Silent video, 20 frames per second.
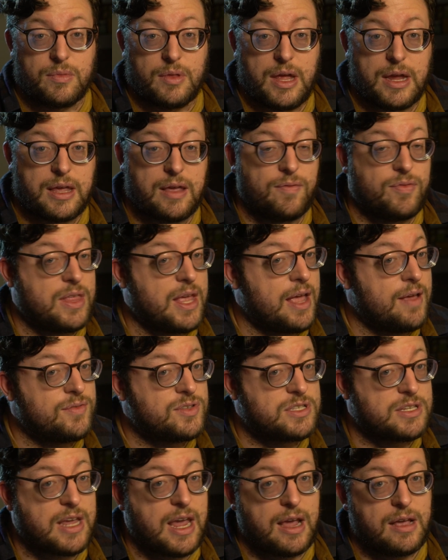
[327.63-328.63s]
Like if they have
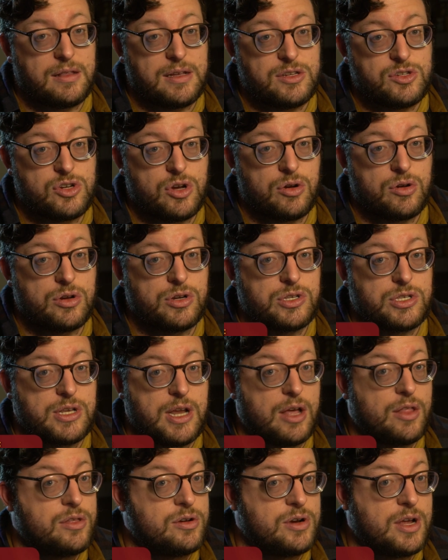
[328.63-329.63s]
scaling jokers, now
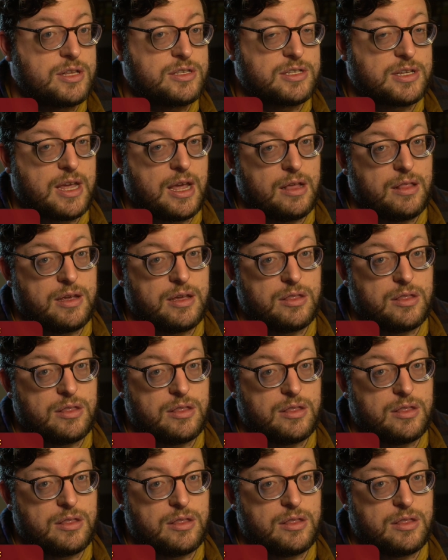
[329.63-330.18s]
they're not scaling